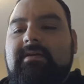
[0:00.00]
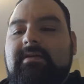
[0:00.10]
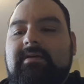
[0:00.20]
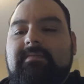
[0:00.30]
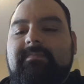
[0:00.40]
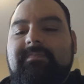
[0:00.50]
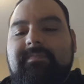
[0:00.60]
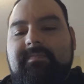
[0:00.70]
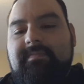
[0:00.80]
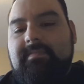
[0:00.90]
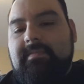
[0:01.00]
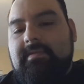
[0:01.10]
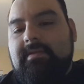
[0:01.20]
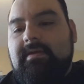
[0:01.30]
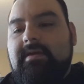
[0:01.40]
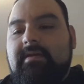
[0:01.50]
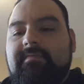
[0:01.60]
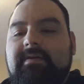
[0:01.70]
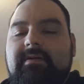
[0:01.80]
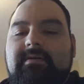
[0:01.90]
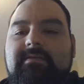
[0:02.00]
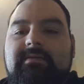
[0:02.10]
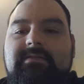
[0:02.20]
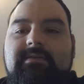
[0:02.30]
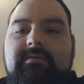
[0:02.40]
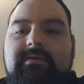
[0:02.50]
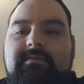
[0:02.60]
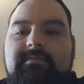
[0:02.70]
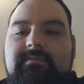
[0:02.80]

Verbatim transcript: I have a Sony